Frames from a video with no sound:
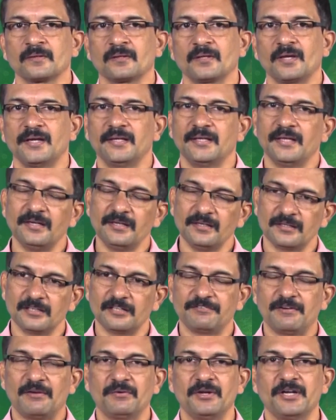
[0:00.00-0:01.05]
And then the
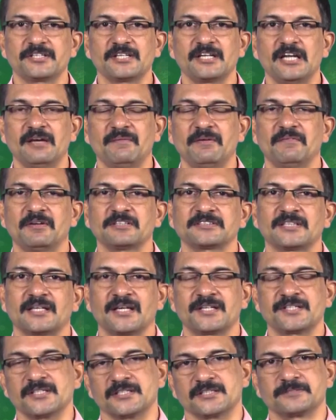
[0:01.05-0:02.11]
foundation level was
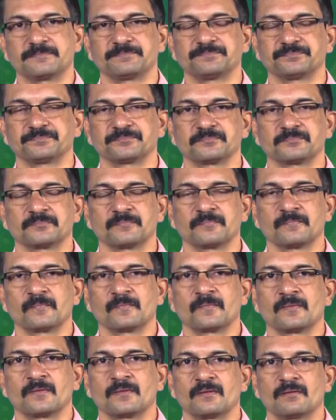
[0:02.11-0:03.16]
corrected
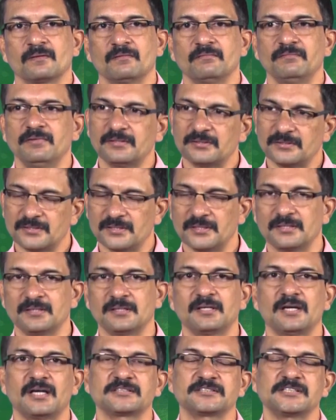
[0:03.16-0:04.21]
with
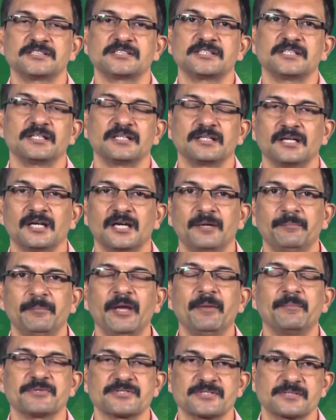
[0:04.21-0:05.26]
RCC
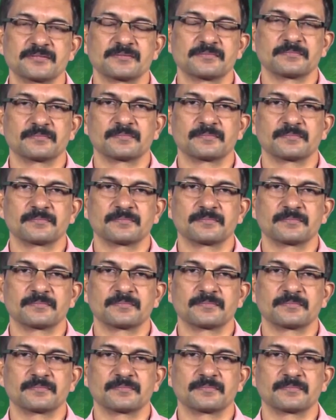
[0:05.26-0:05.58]
beams,